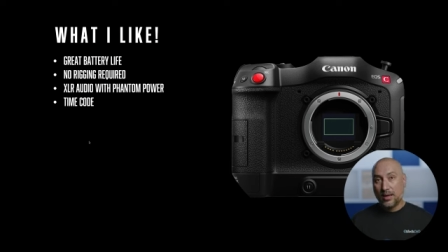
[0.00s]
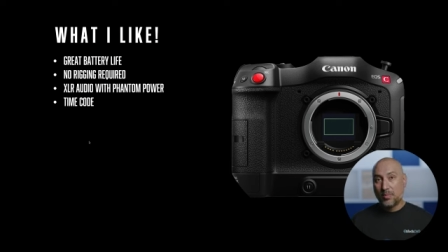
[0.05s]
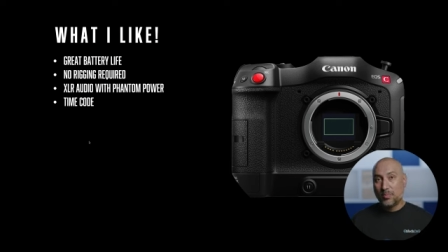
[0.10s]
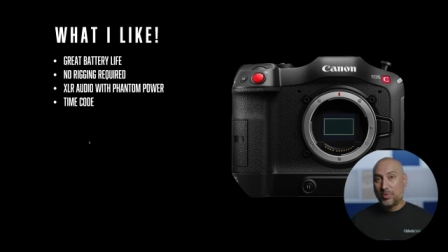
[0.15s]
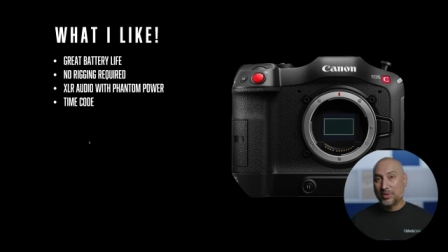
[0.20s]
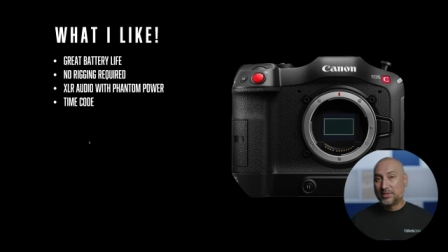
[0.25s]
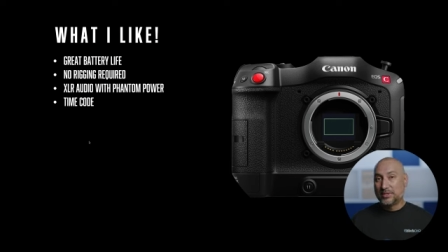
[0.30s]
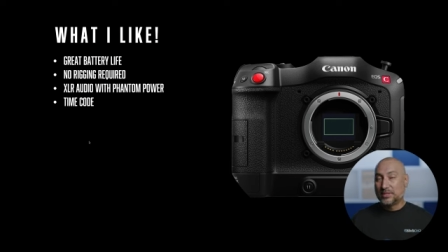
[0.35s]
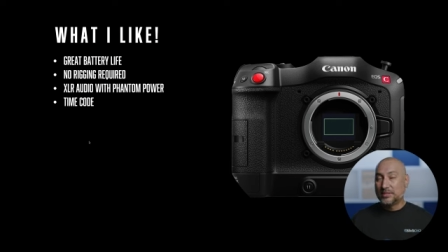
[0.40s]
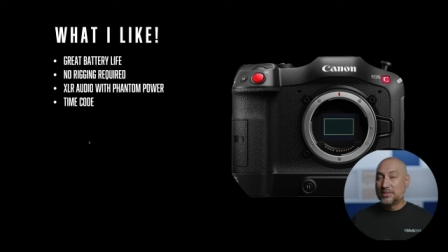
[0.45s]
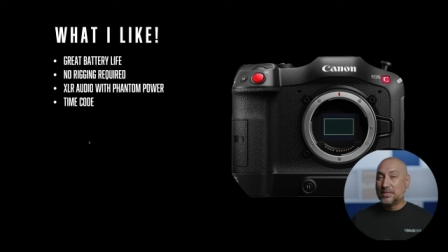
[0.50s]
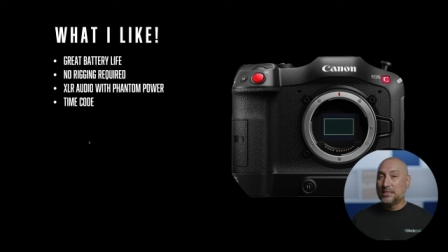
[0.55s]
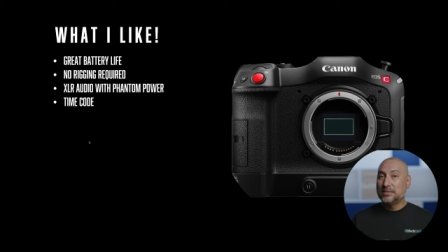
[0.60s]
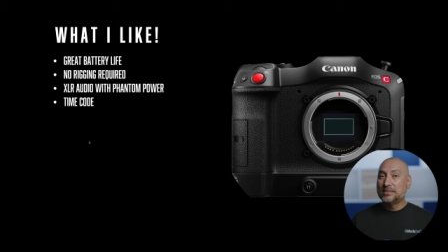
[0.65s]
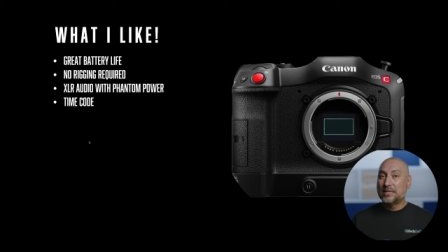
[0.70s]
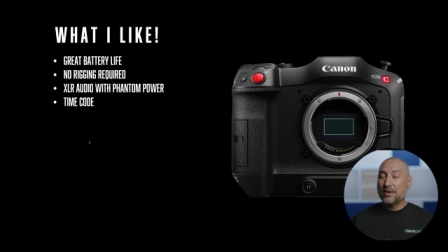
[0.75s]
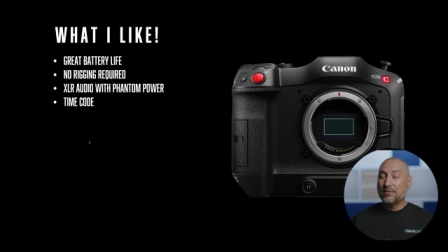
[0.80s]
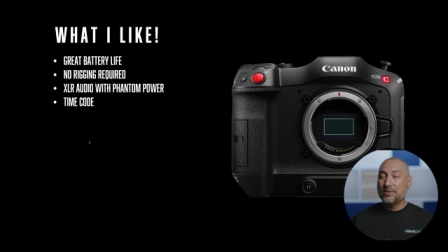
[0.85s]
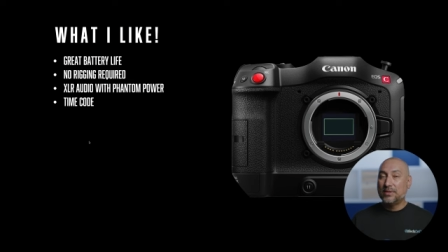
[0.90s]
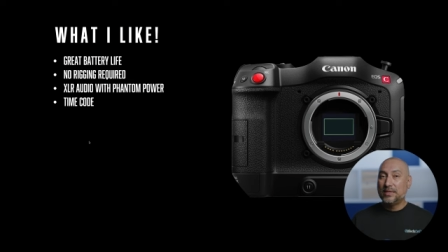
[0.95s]
But the
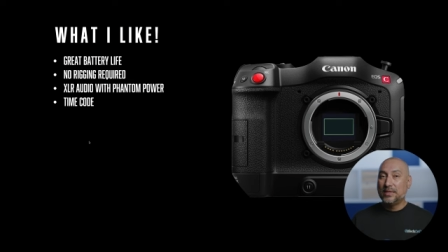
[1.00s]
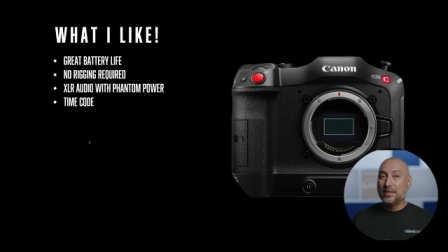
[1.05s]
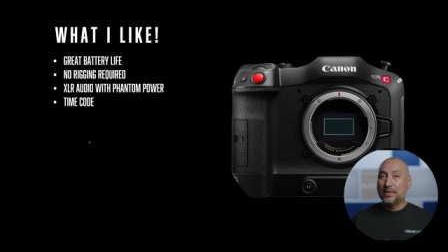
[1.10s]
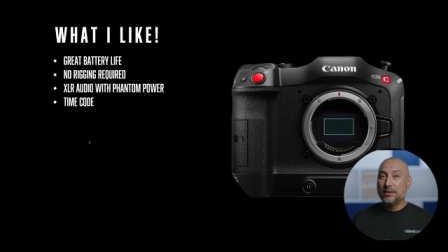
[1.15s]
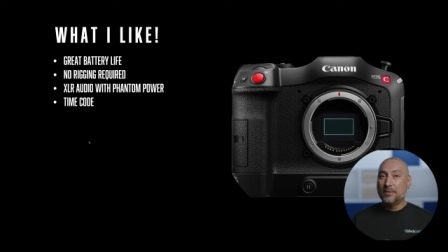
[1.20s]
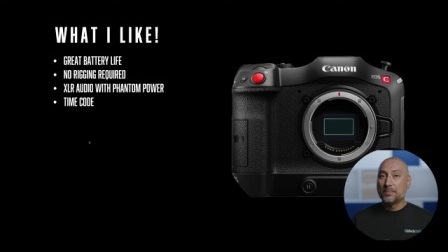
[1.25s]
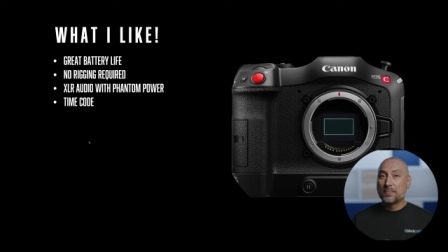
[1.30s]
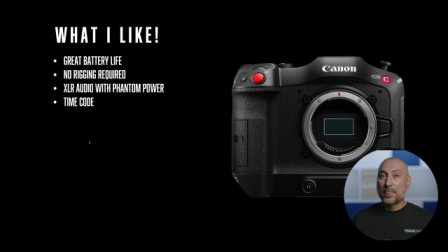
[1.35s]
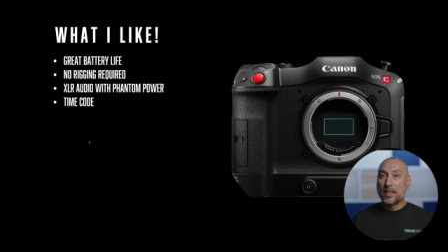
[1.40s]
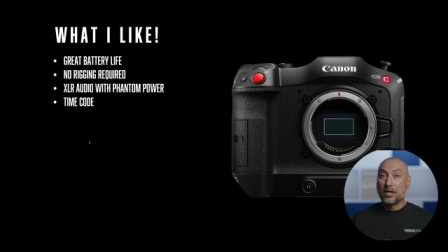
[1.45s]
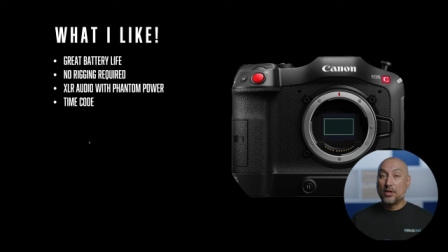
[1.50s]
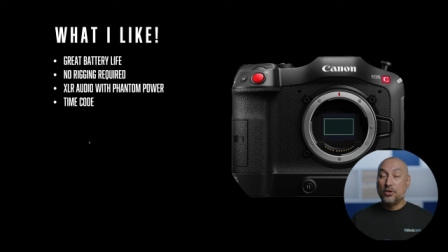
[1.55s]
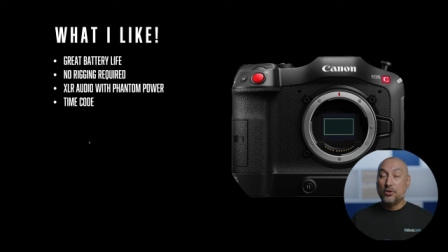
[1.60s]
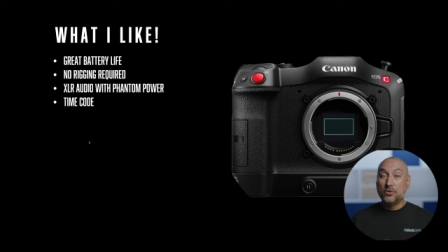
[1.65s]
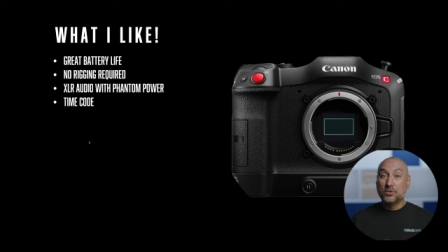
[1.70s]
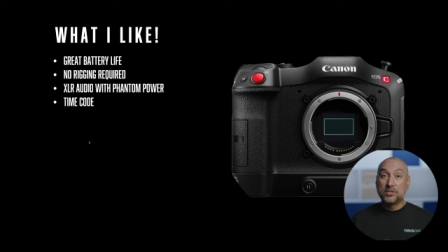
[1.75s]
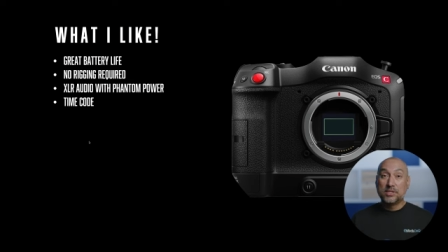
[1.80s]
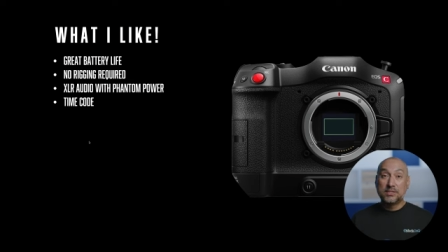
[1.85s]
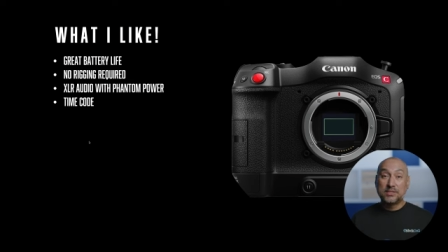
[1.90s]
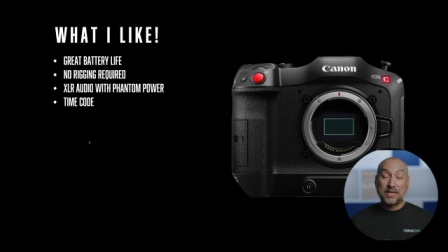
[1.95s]
C70
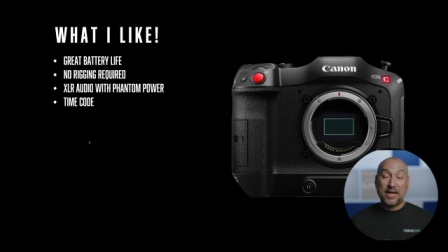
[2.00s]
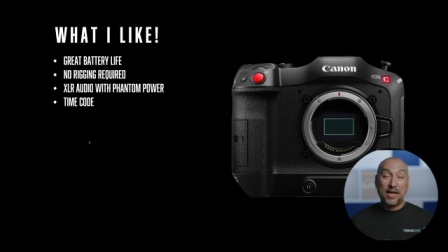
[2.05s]
uses